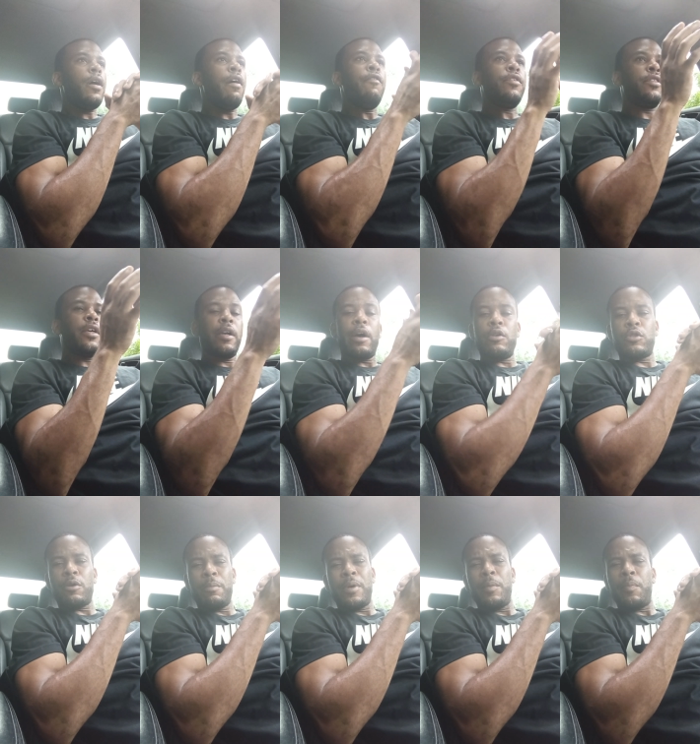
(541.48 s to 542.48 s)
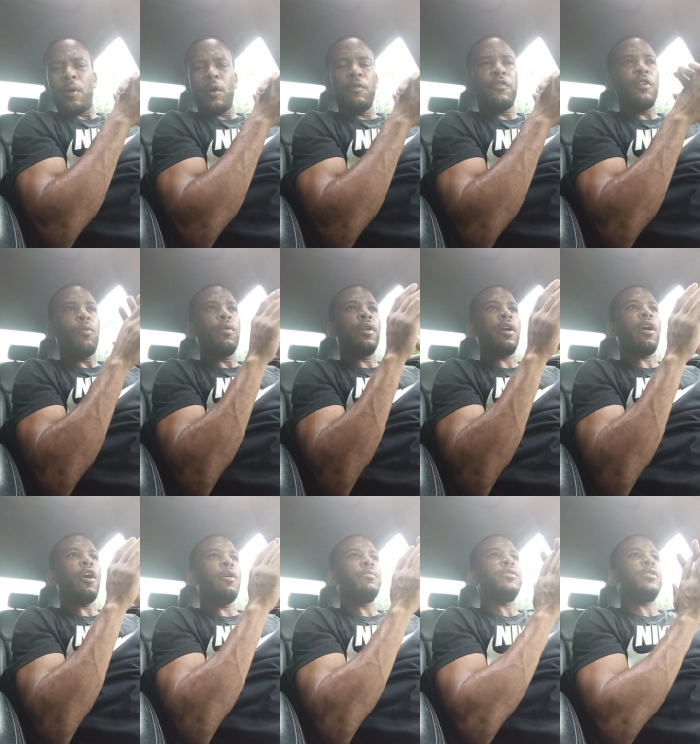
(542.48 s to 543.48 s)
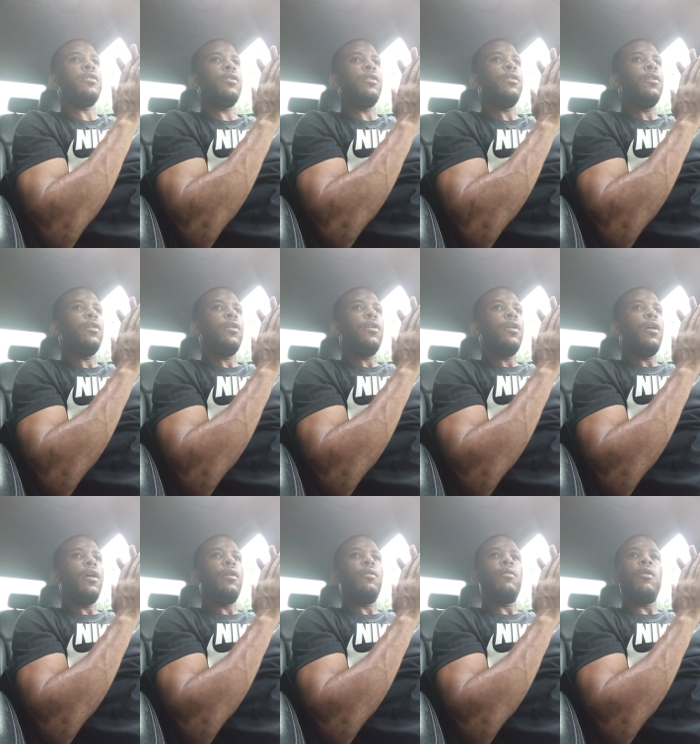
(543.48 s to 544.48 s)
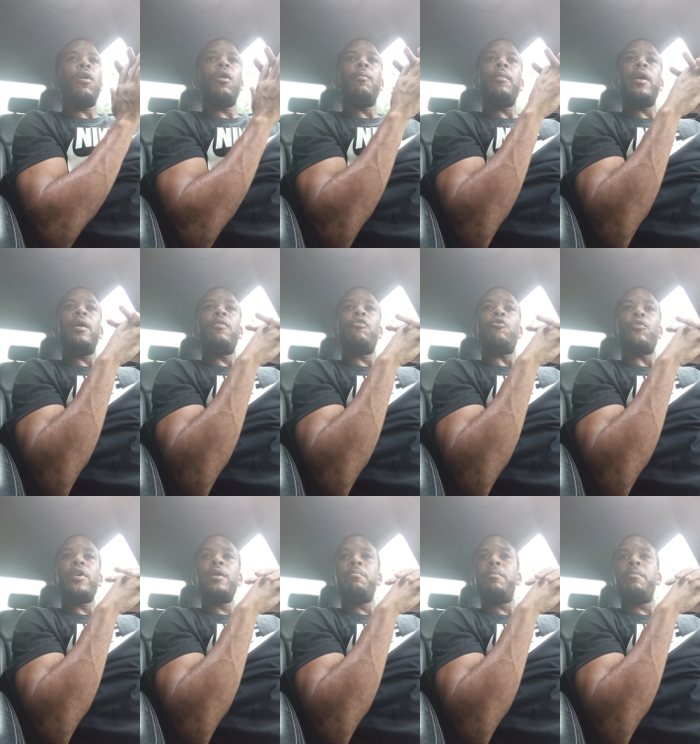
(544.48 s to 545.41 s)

Everything else can be perfect when it comes to, oh man, 3